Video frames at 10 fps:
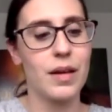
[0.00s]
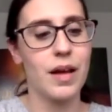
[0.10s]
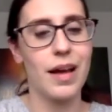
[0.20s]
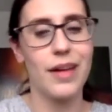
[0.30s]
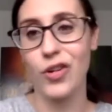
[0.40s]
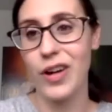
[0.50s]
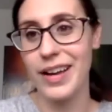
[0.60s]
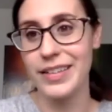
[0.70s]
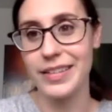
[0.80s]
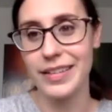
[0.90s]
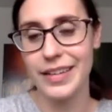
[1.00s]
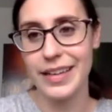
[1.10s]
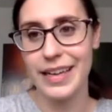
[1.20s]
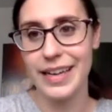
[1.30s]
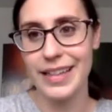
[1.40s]
undergrad
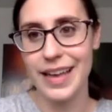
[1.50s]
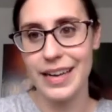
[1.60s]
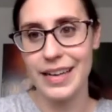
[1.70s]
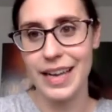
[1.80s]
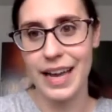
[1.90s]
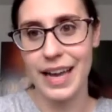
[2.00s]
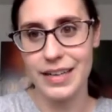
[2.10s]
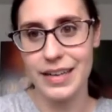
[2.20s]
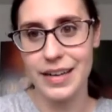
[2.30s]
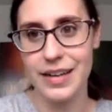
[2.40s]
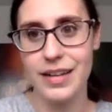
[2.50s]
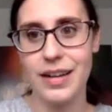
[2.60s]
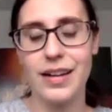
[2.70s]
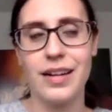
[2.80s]
in that in Canada.